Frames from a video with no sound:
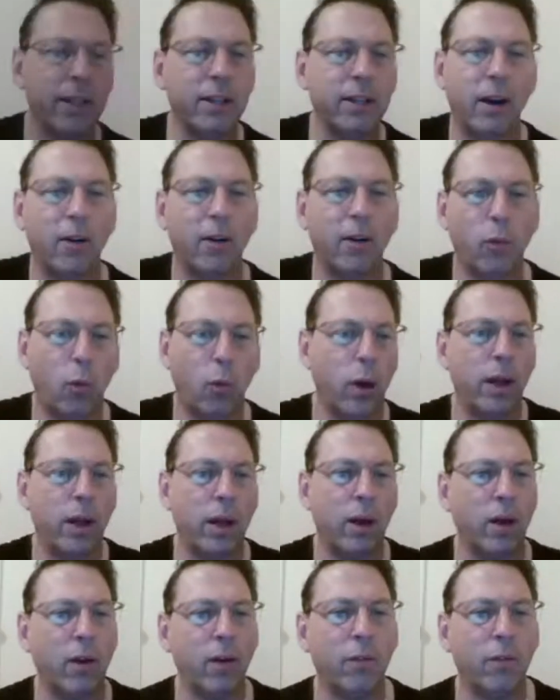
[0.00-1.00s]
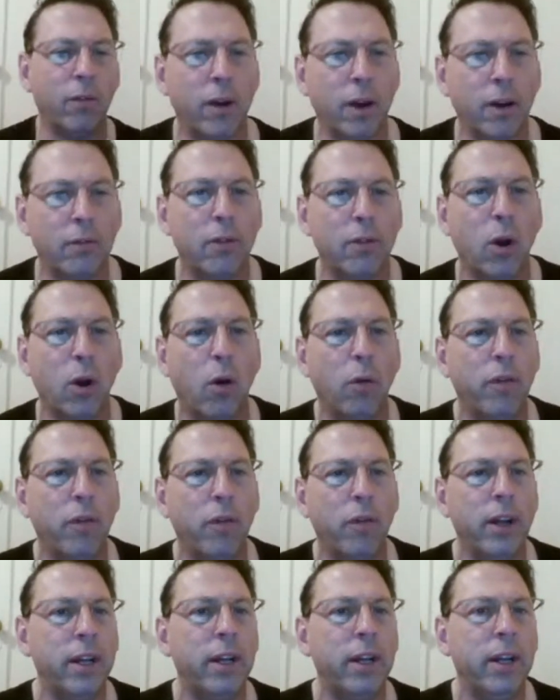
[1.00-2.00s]
variant of
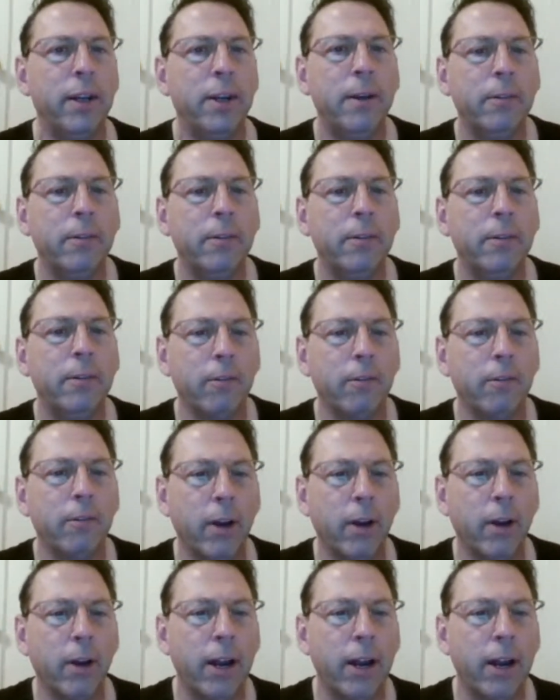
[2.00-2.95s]
COVID, right?